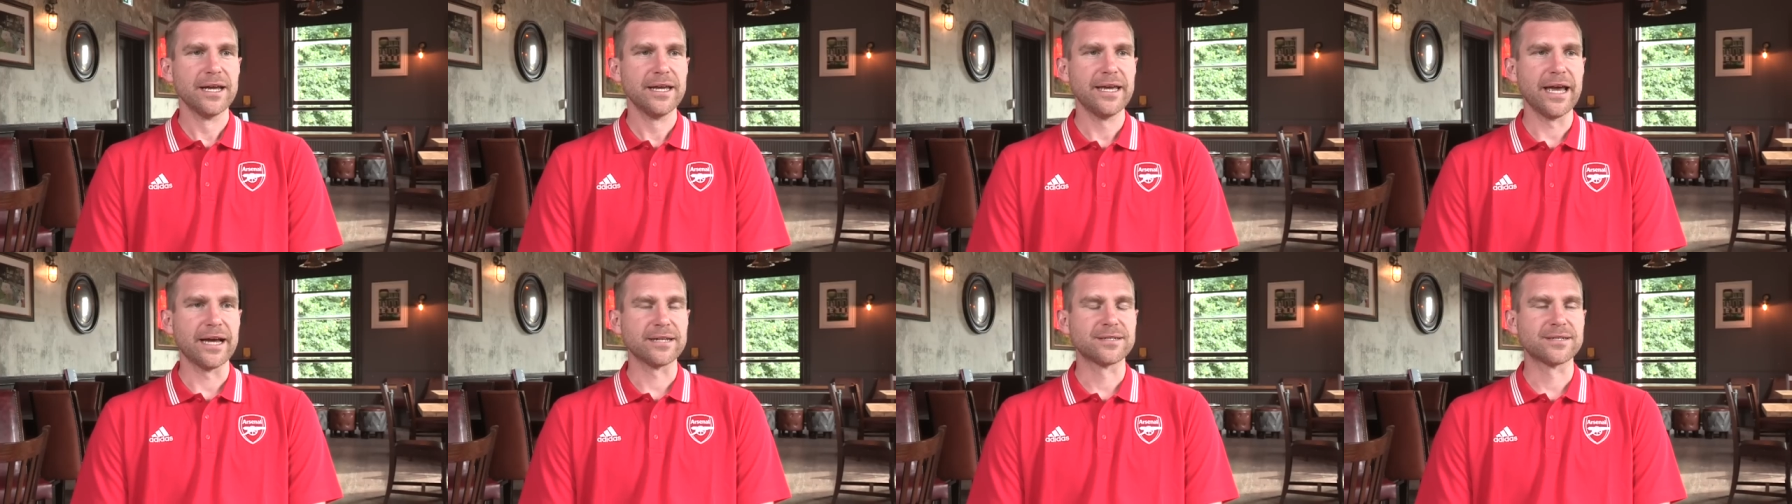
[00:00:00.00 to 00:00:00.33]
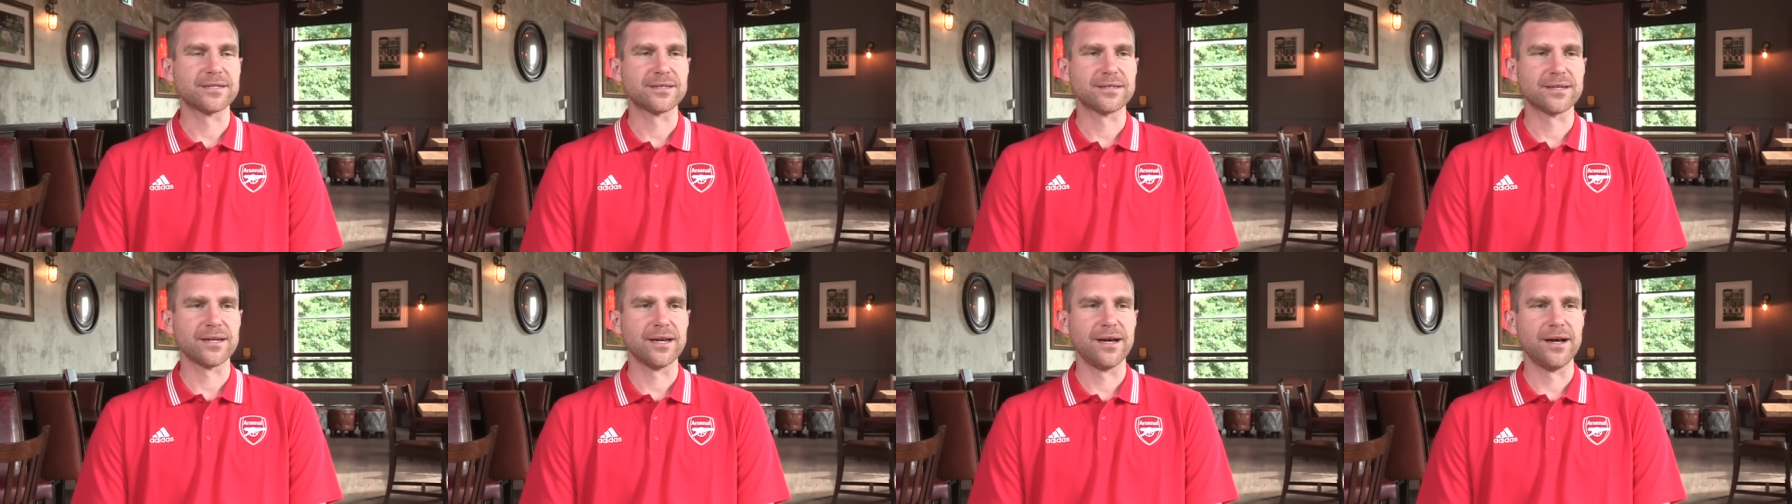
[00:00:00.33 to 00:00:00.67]

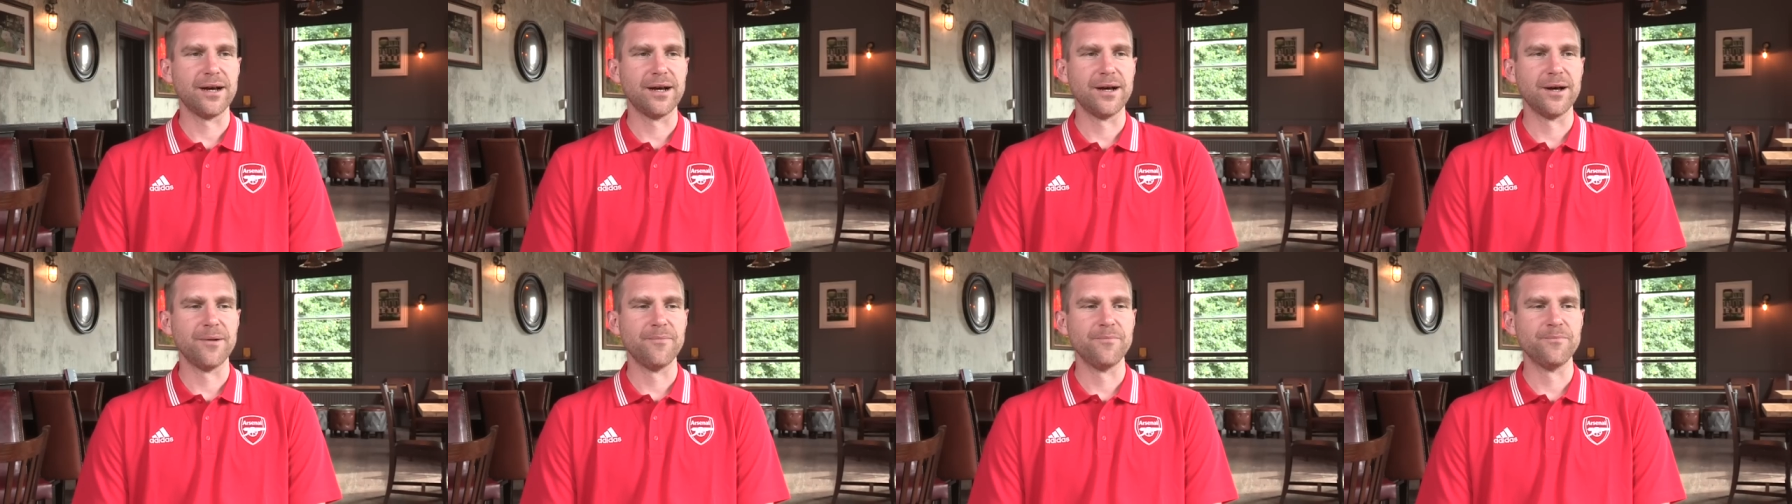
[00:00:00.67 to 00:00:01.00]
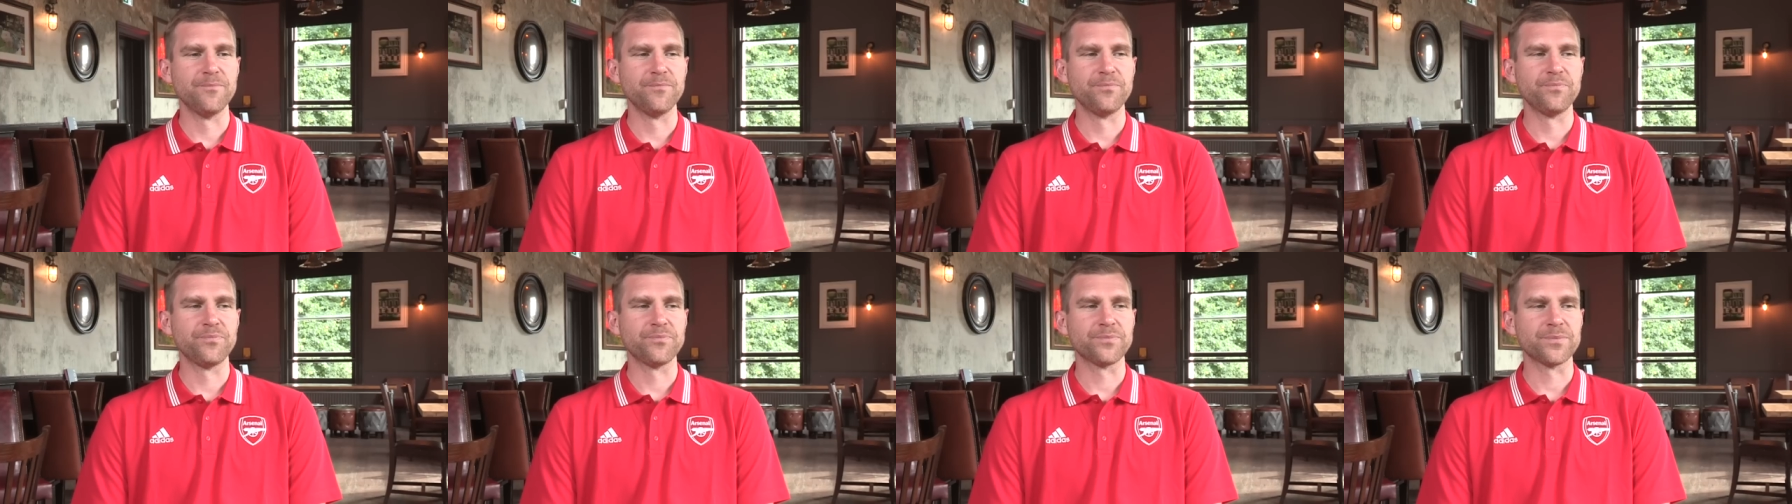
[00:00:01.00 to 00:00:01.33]
Yes,
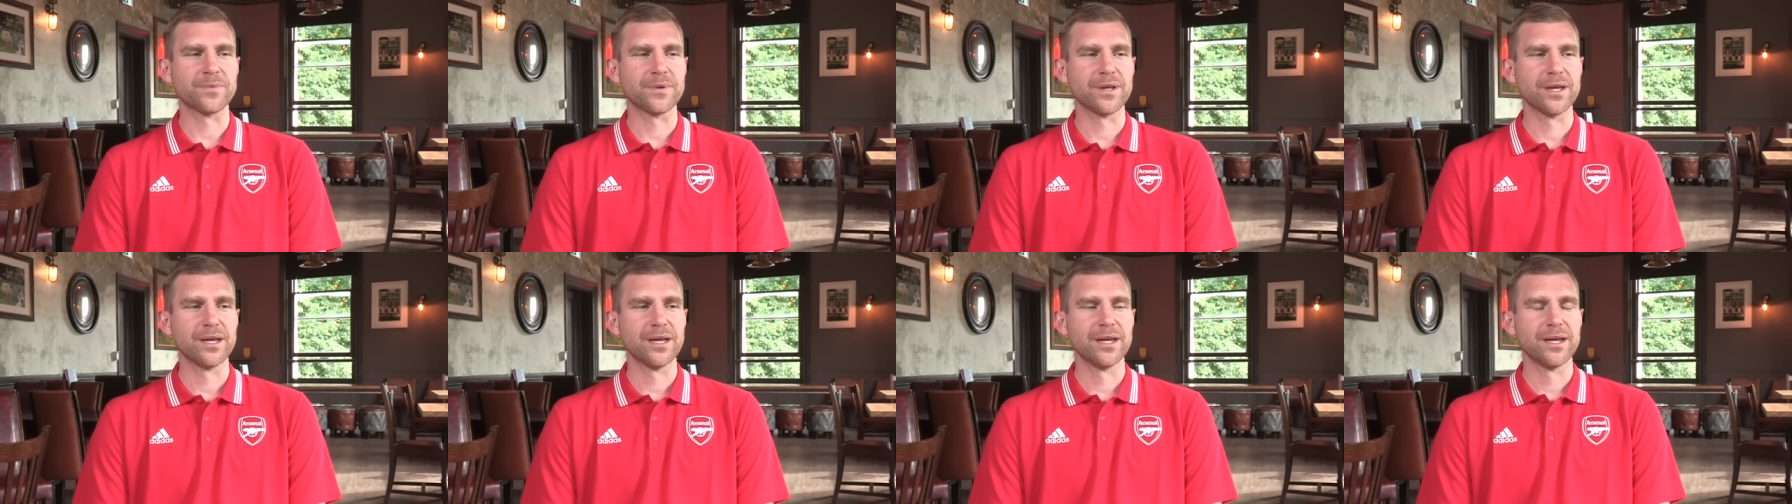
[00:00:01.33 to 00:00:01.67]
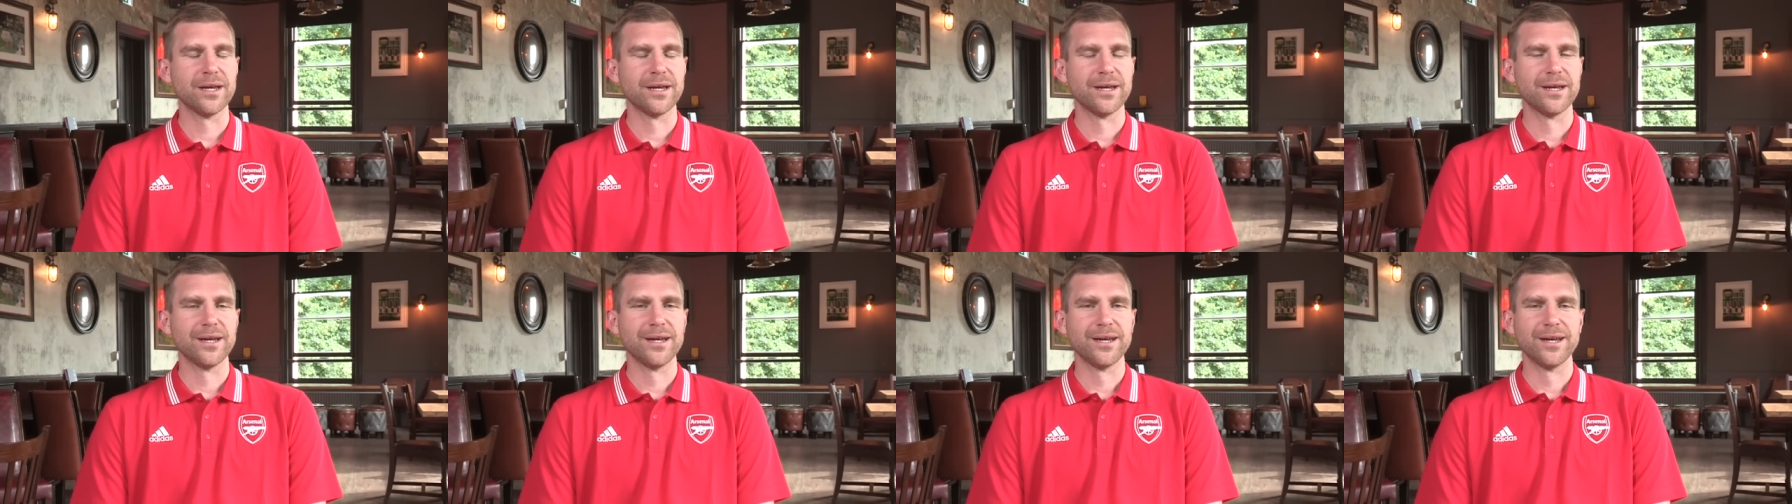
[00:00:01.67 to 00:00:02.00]
um,
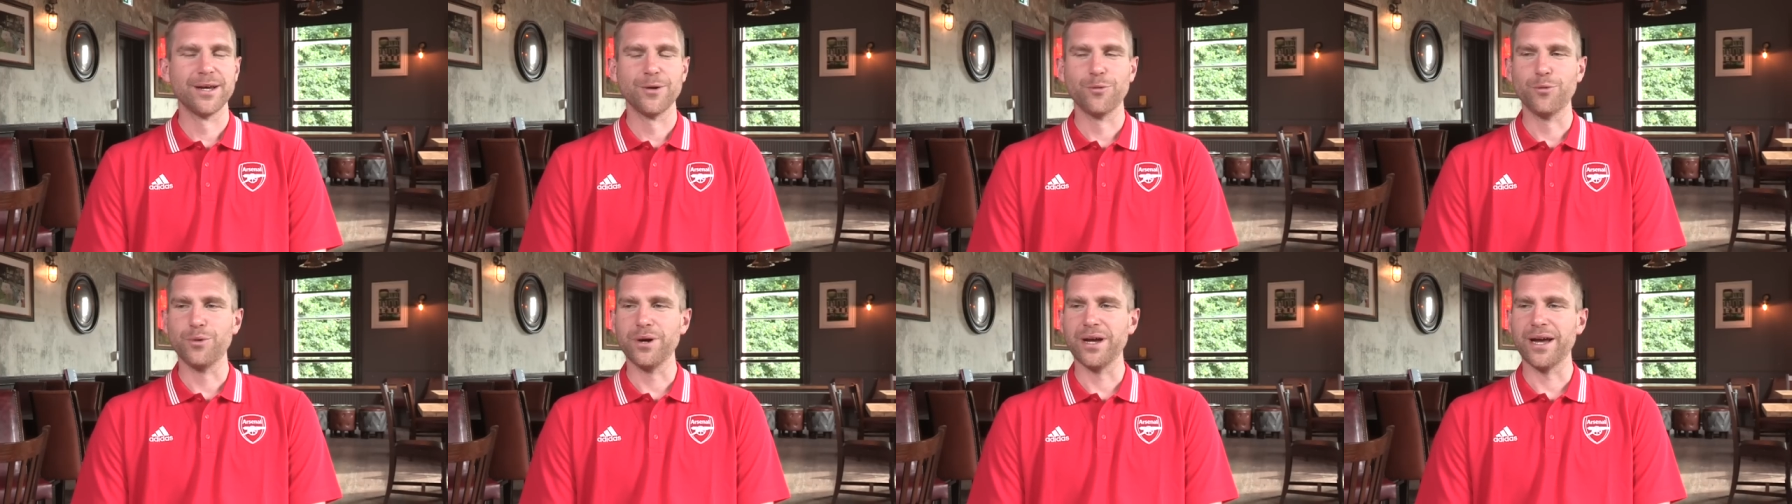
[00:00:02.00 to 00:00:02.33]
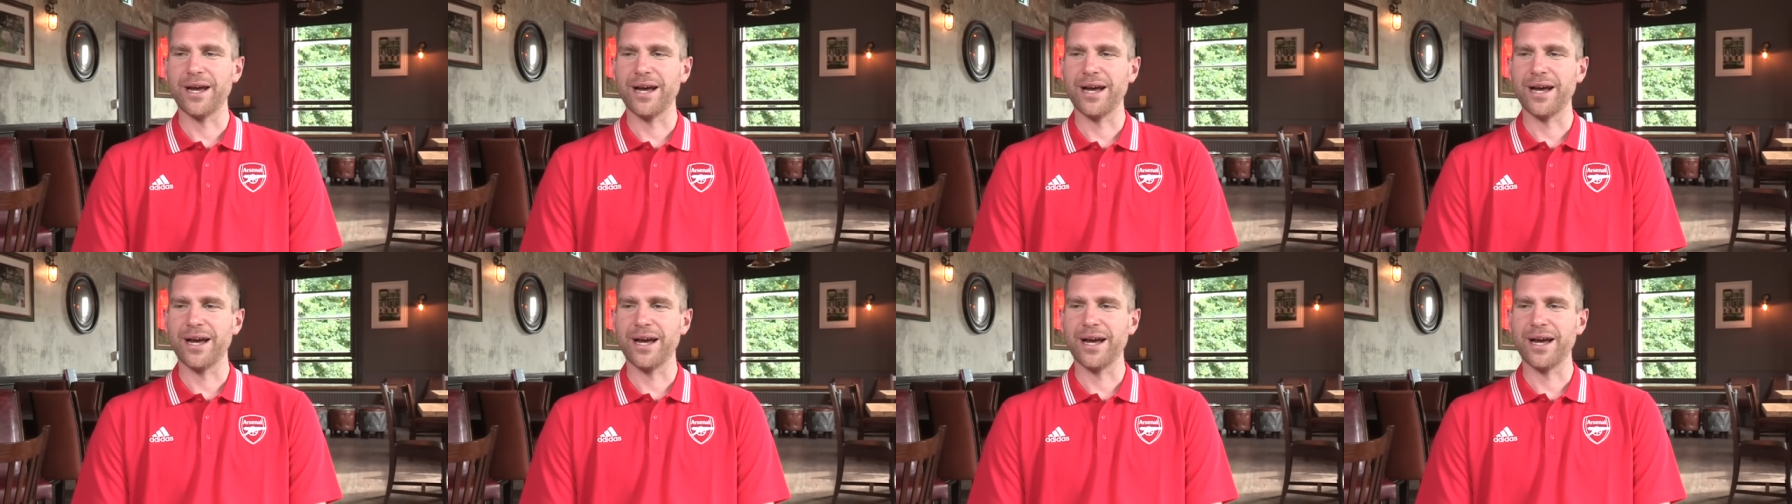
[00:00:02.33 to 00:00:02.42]
we